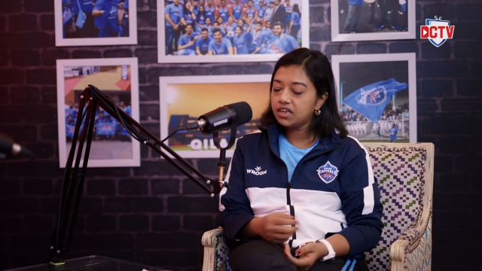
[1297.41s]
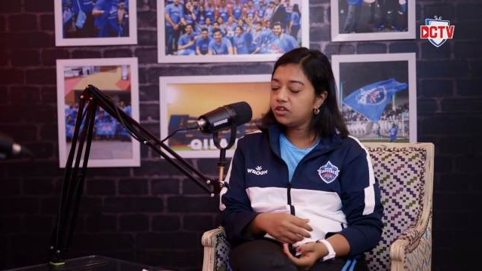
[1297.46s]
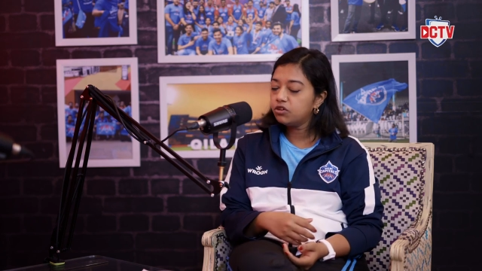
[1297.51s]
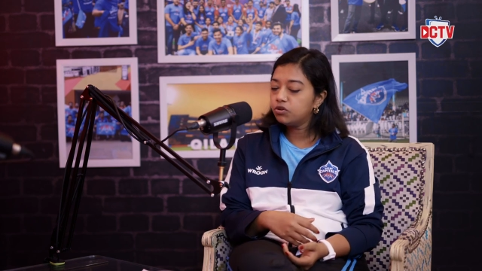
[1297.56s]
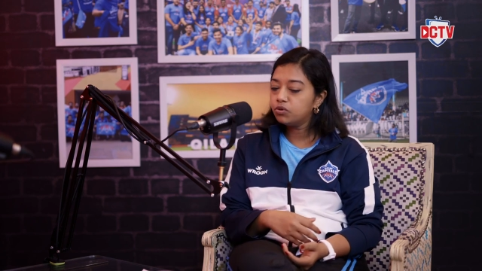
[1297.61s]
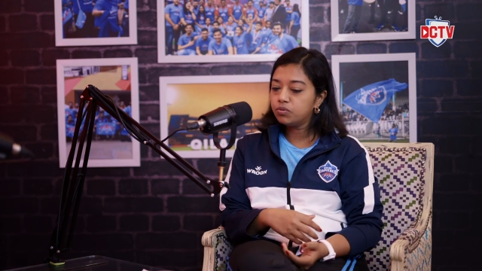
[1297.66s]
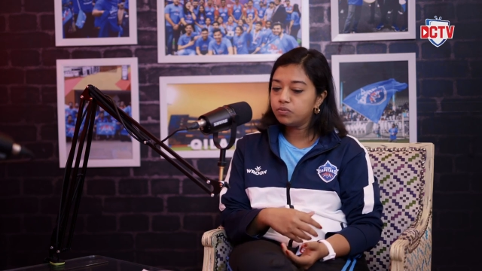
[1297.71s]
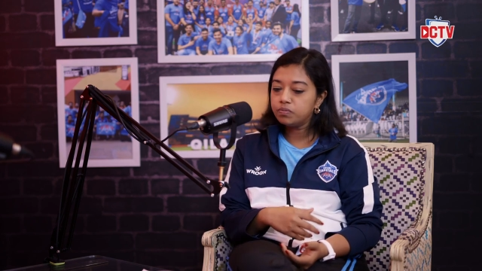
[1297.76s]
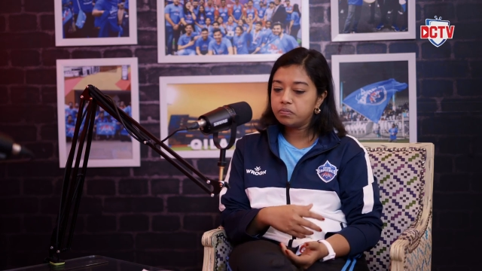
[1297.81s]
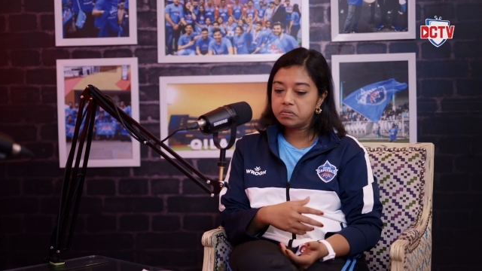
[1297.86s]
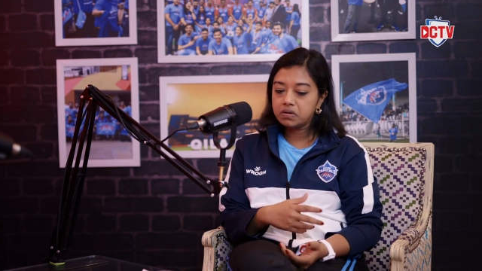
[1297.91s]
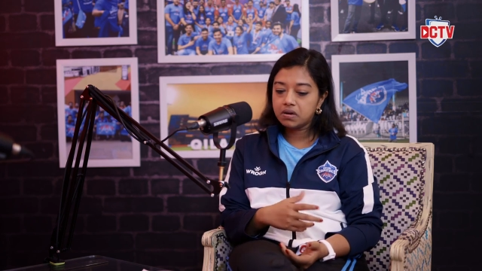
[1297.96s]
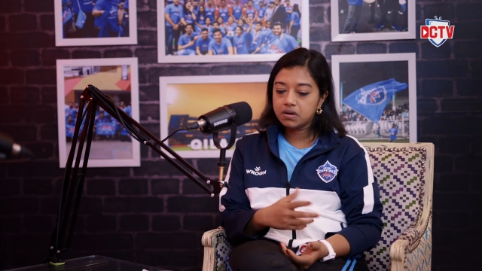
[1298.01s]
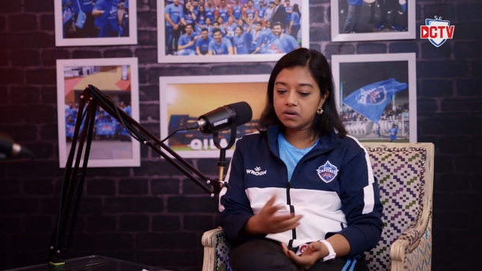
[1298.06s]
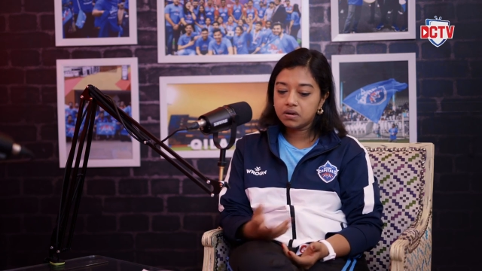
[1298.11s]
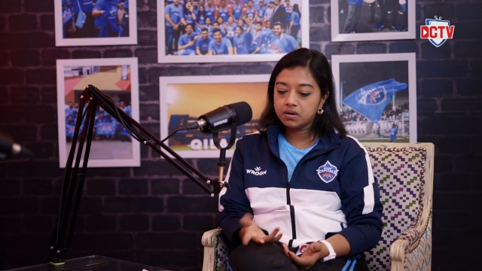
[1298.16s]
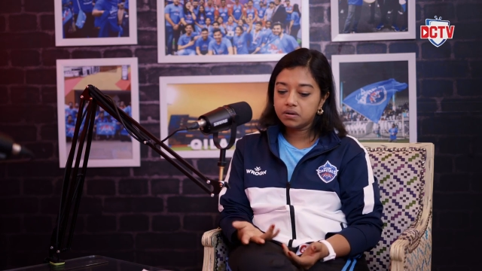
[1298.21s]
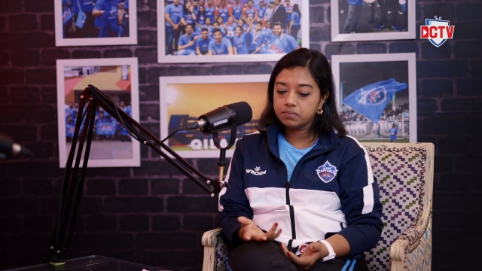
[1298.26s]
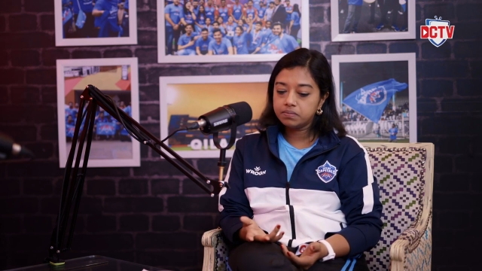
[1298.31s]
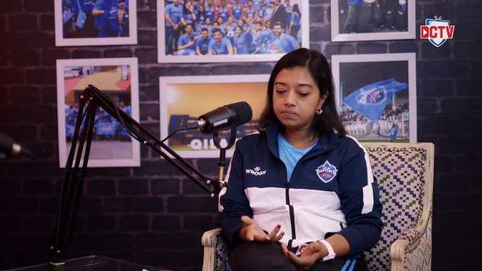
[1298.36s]
You
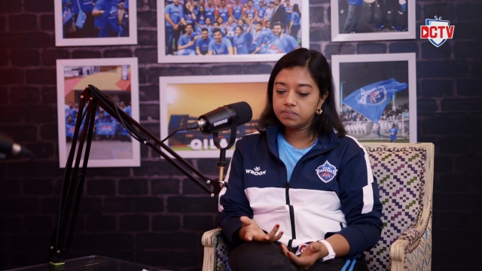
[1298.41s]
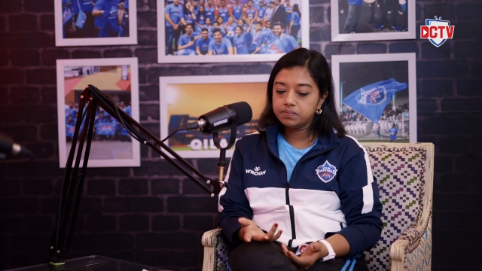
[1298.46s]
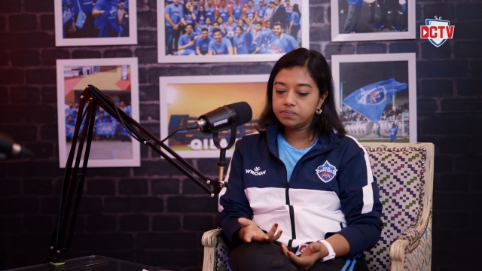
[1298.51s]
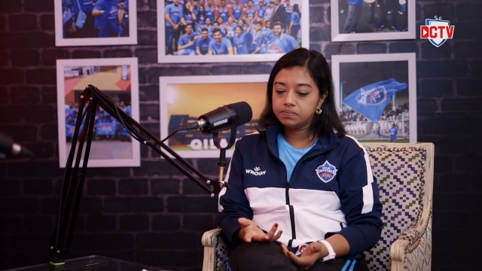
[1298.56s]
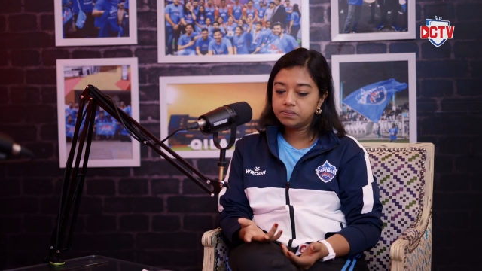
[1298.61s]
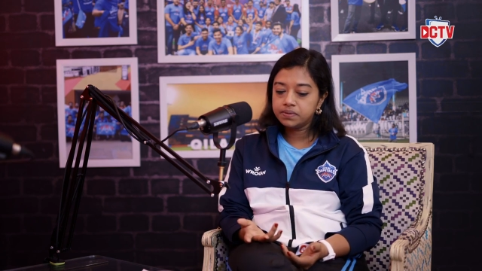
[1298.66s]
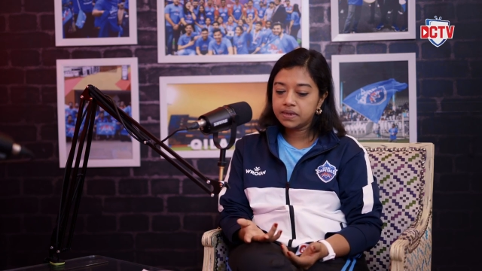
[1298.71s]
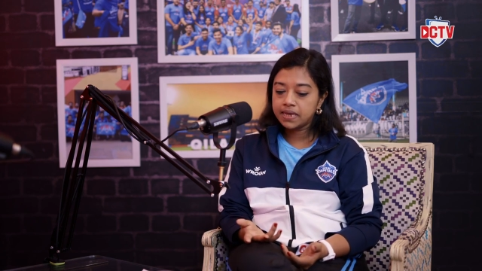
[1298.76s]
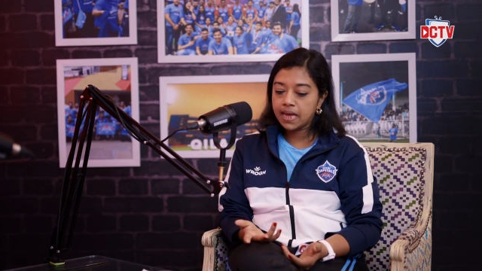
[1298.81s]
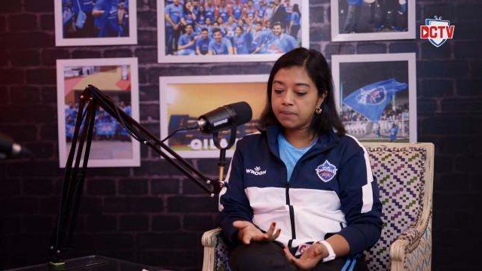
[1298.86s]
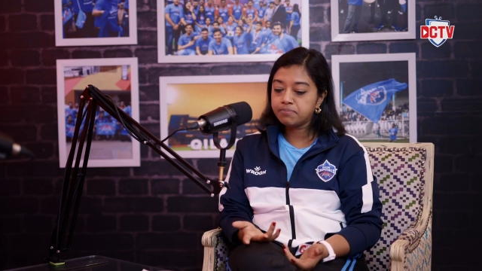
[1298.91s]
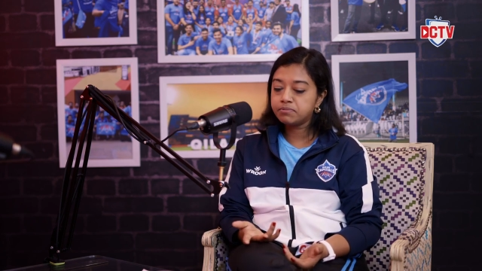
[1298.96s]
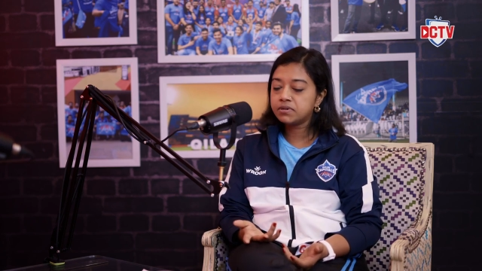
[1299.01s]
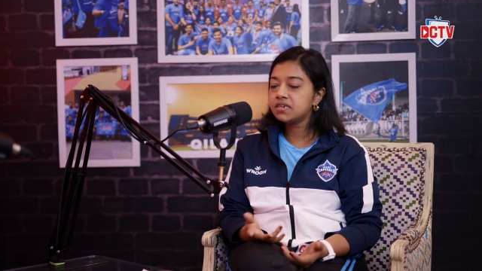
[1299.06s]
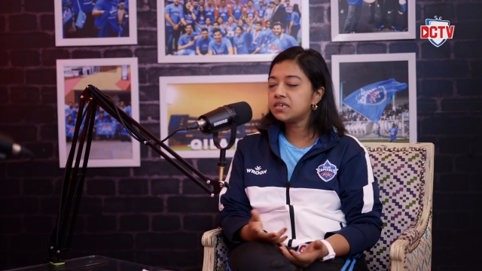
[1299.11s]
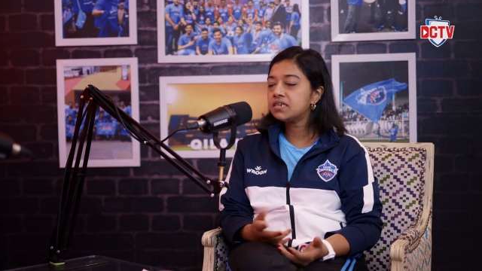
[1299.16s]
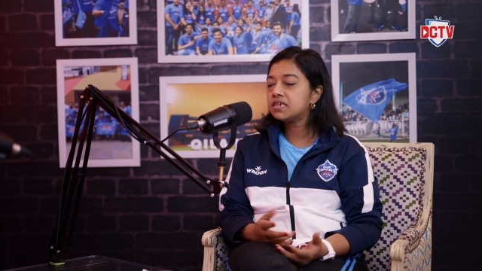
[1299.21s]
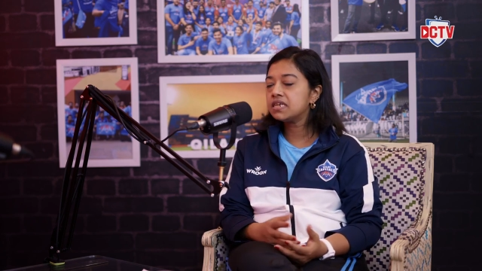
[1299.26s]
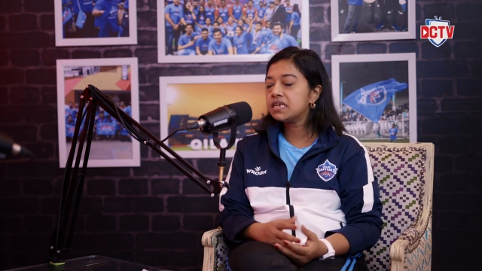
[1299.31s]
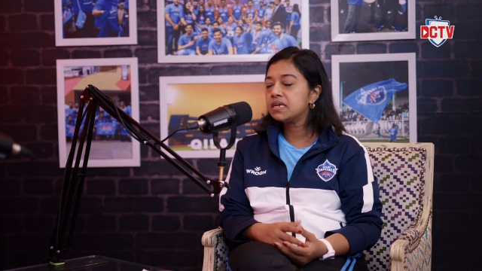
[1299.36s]
uh,
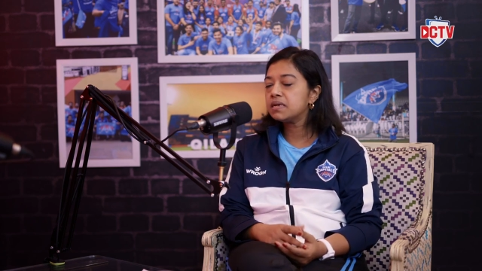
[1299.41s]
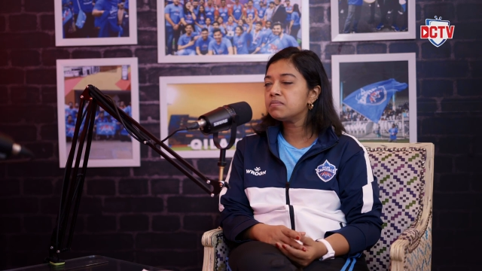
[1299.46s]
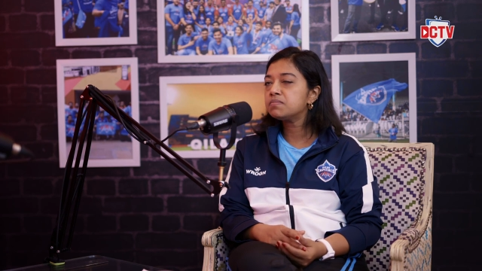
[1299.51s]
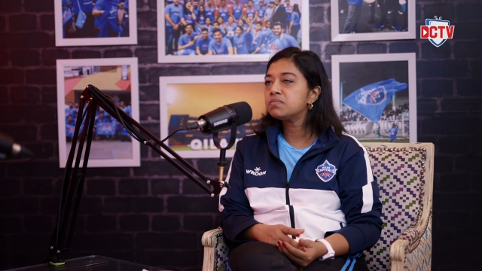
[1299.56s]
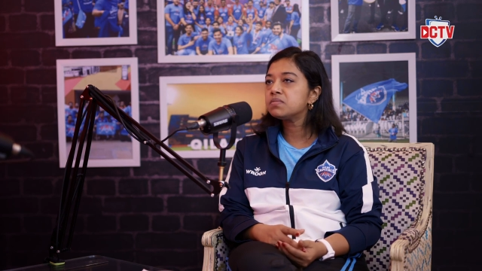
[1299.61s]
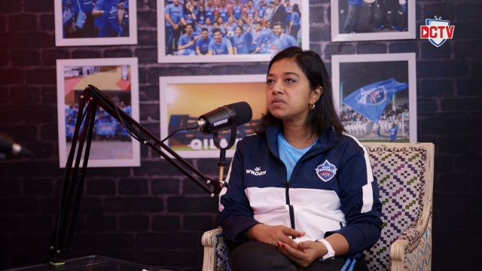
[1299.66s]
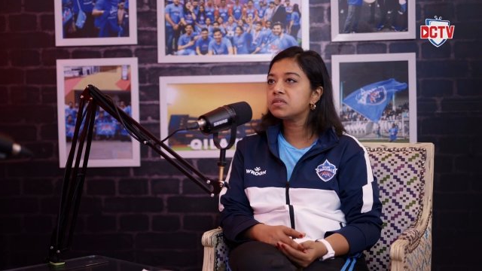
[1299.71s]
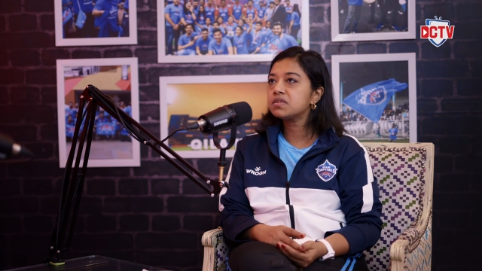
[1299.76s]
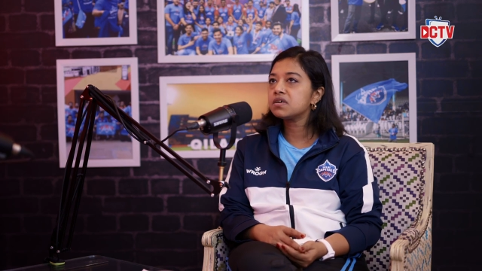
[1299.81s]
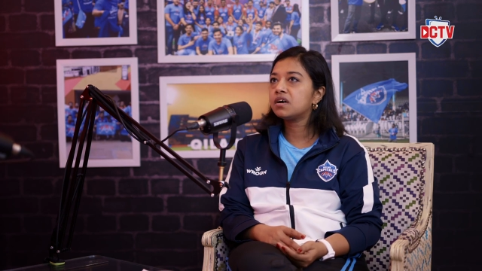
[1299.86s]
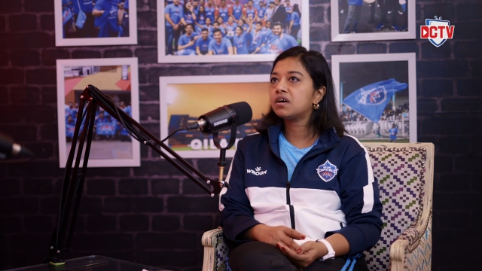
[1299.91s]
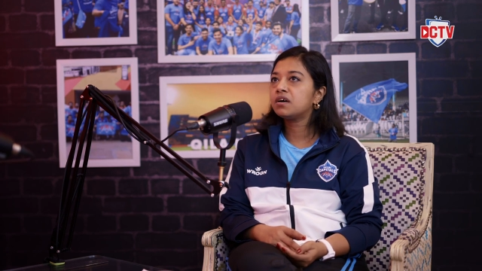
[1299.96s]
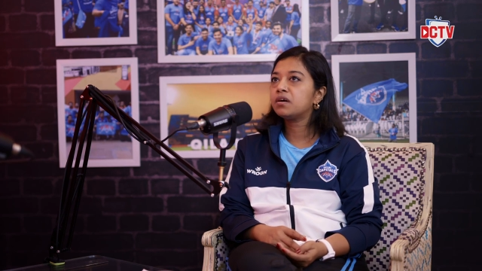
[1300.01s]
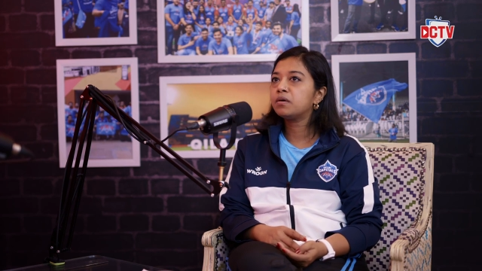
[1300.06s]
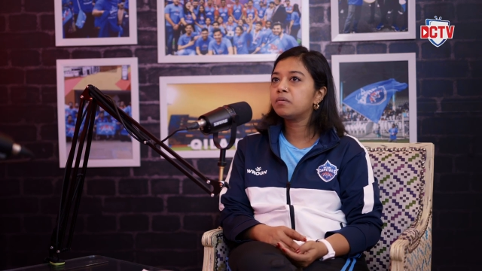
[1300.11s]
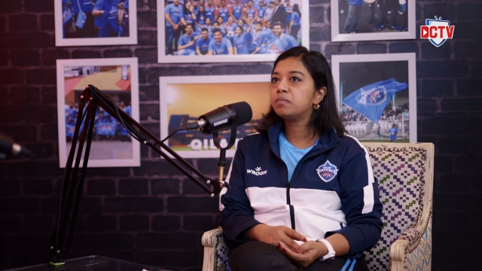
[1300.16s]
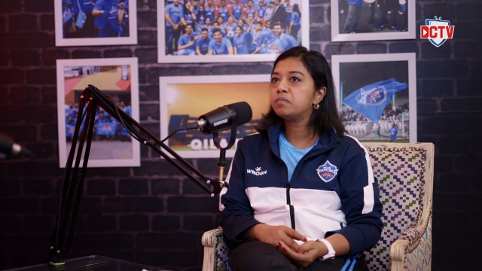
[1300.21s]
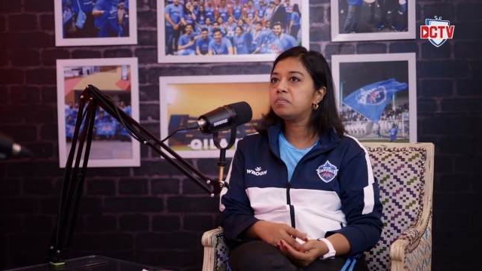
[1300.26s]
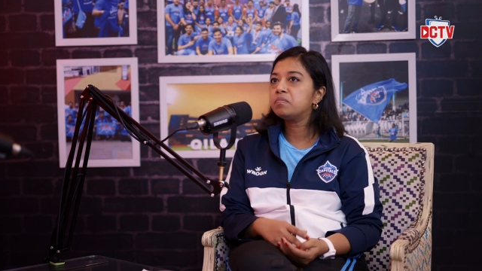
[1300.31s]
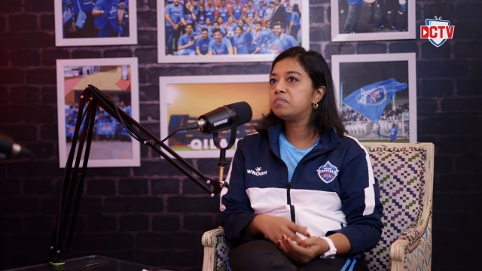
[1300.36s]
captain teams, uh,